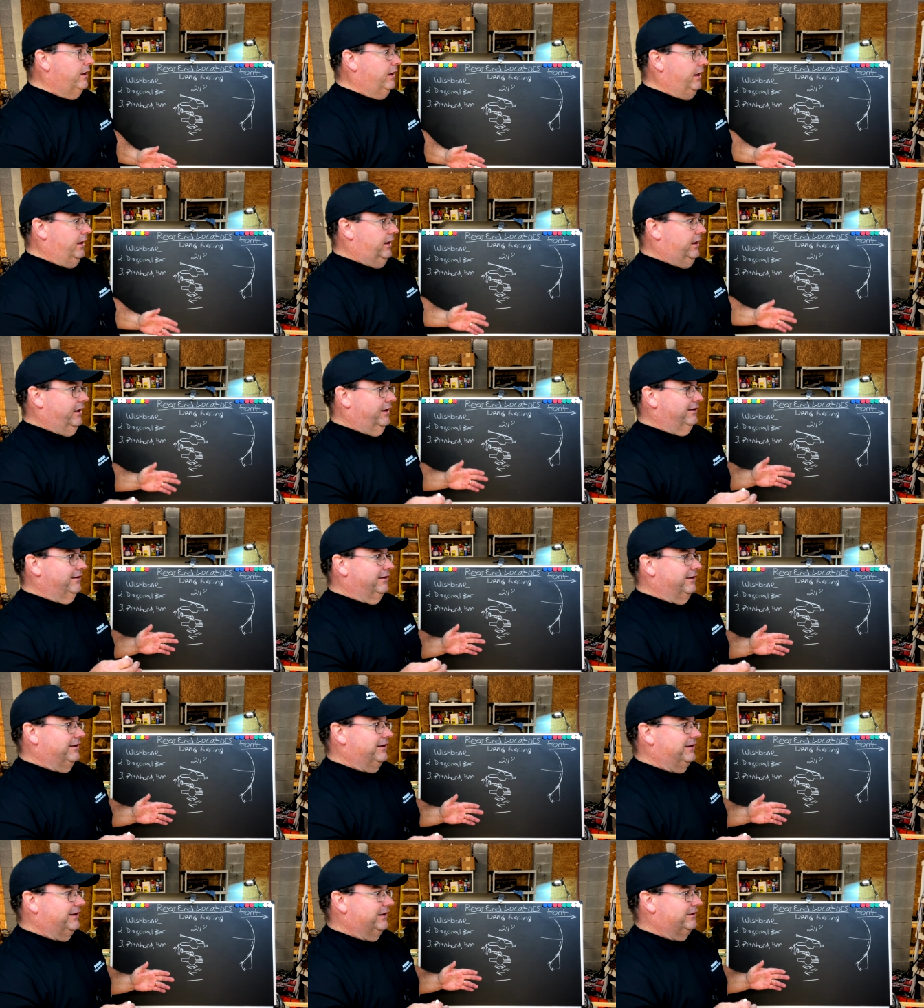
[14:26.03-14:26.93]
and
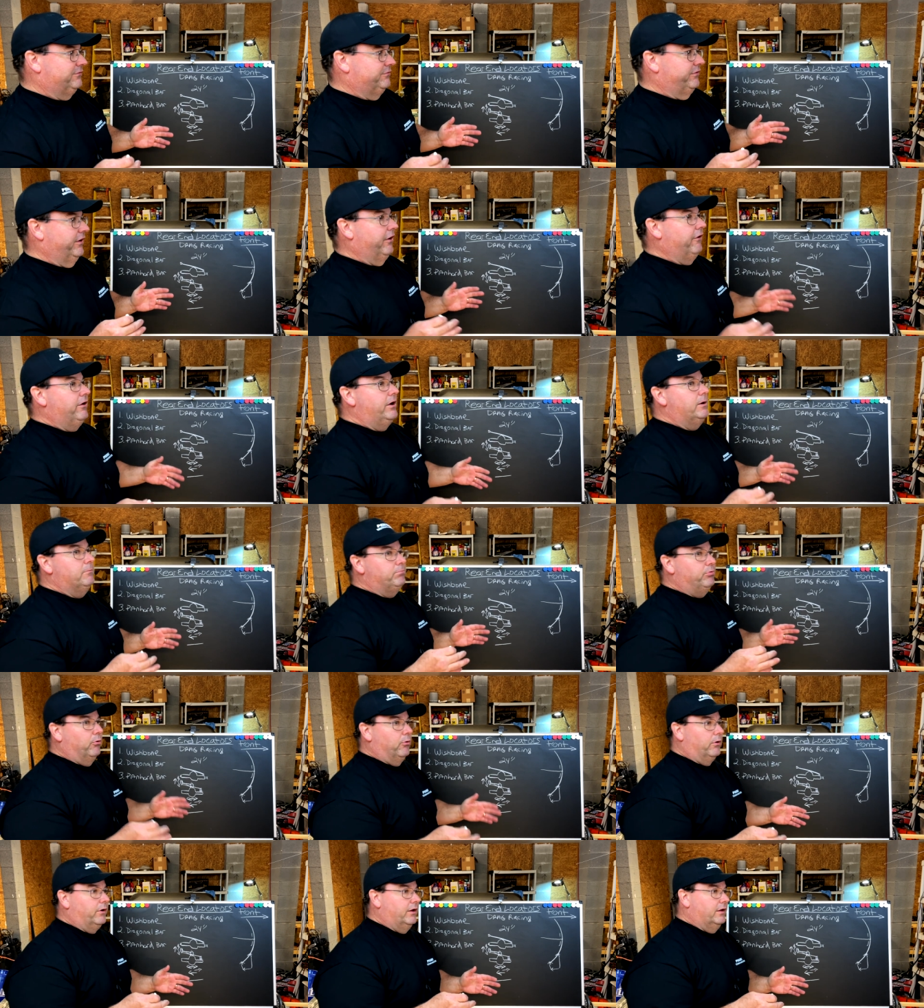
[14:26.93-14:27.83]
it's very
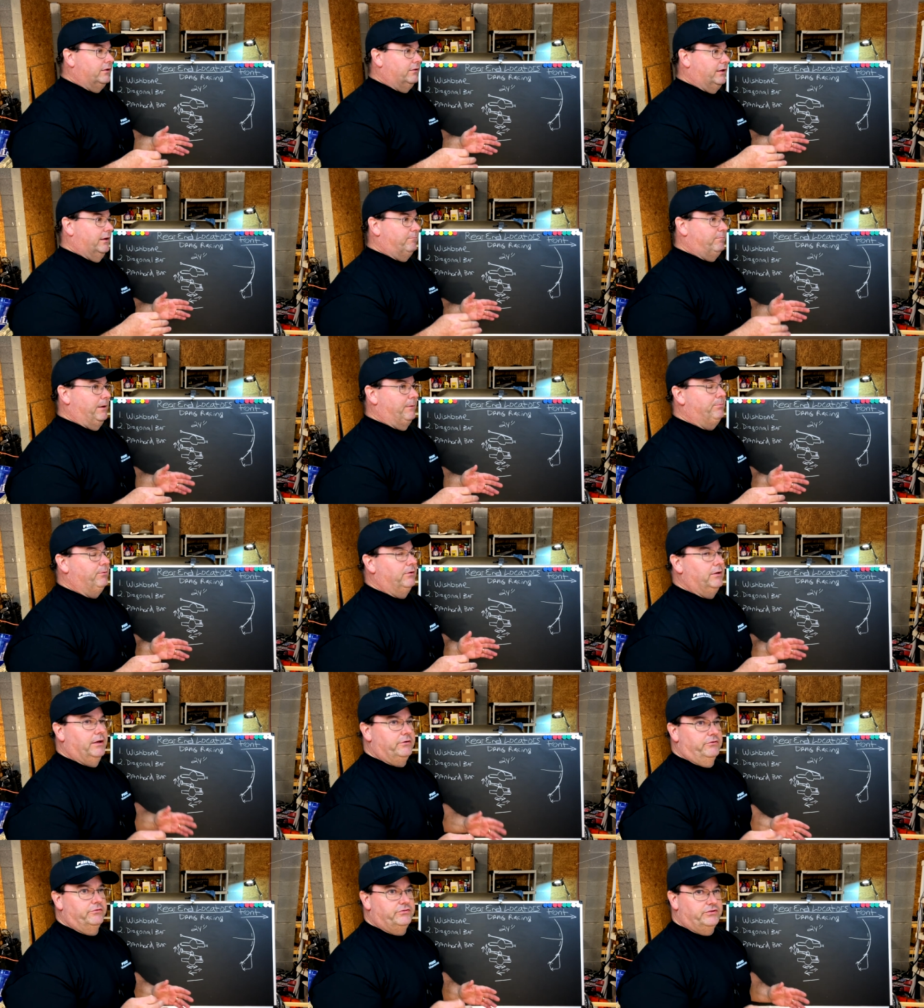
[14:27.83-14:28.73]
important that people
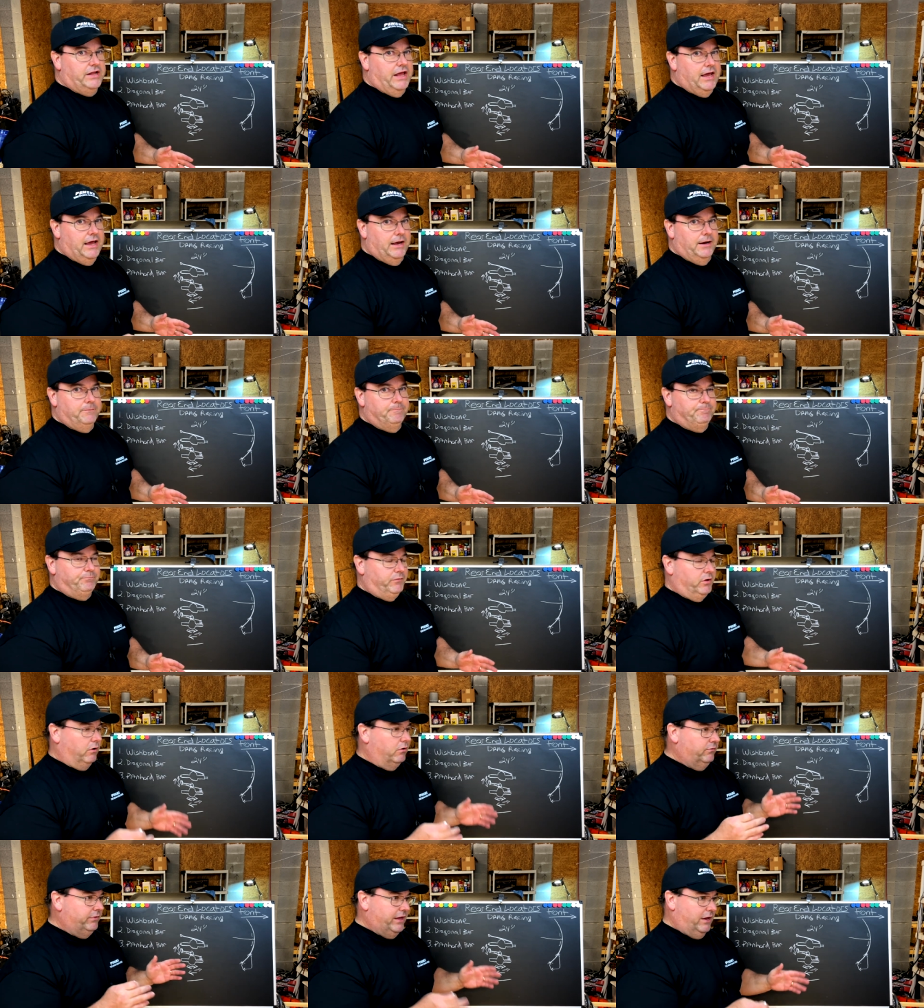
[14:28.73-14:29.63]
understand
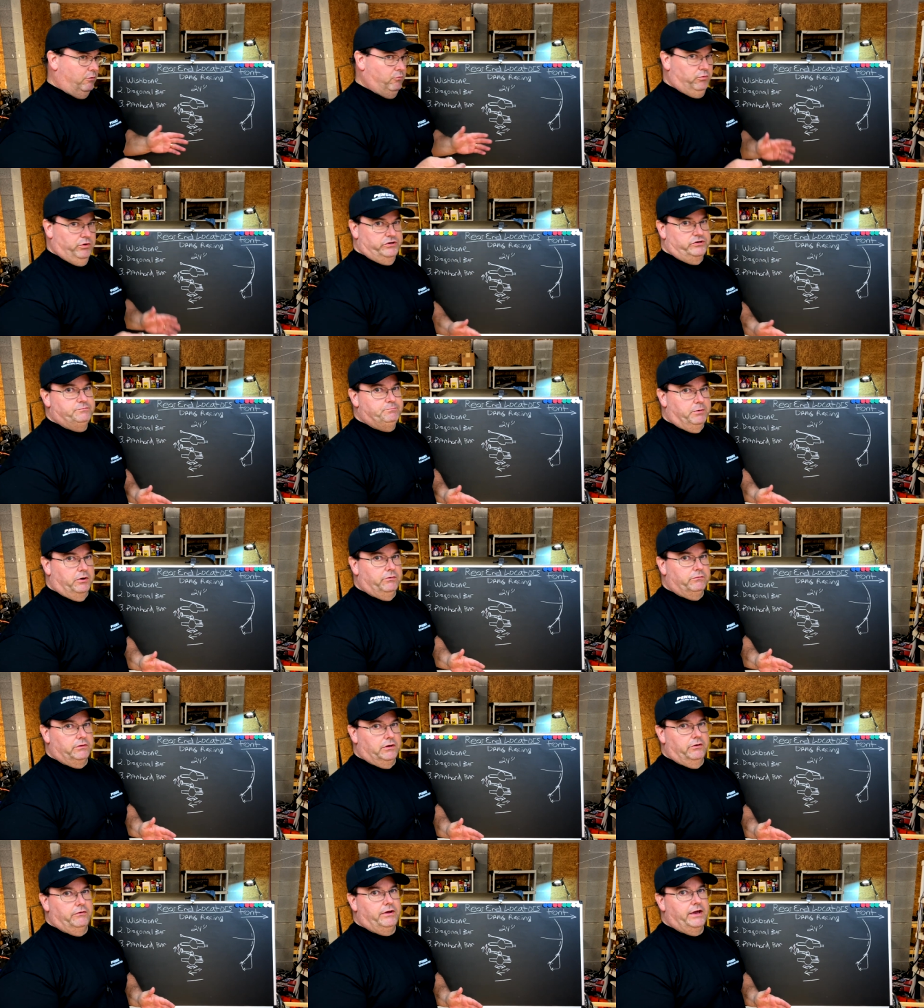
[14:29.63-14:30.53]
on that
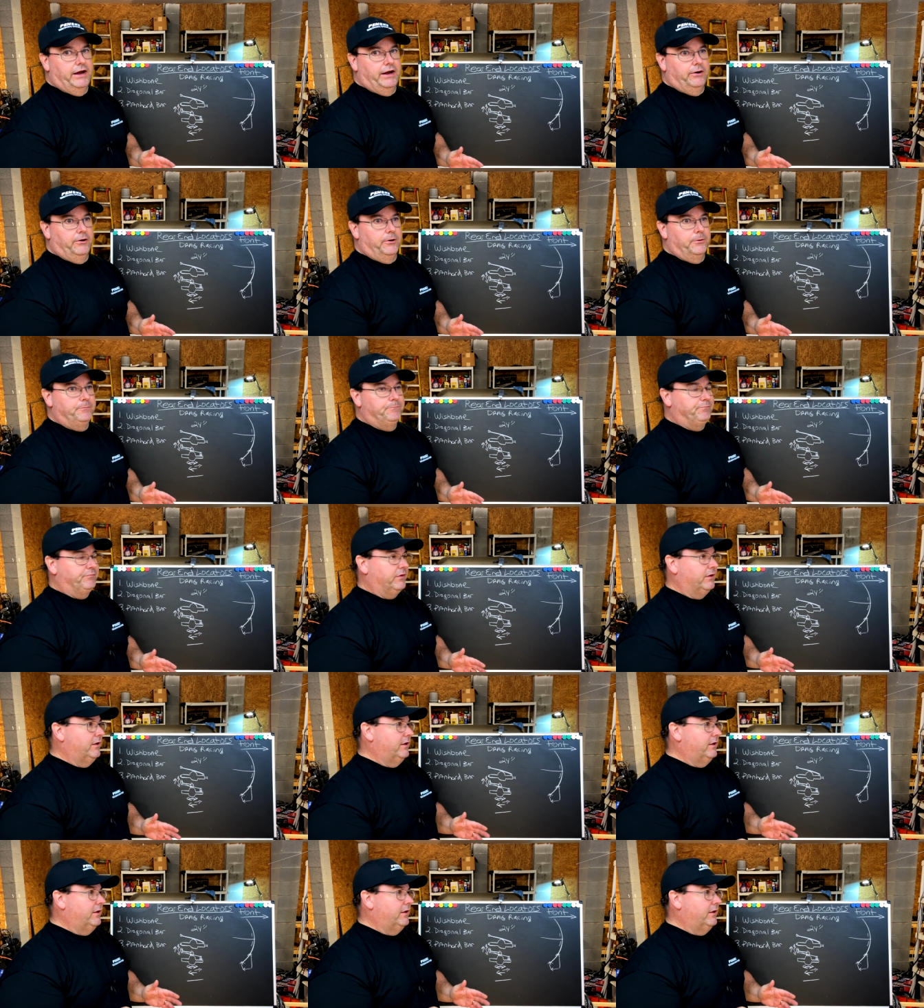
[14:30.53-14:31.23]
wishbone locator,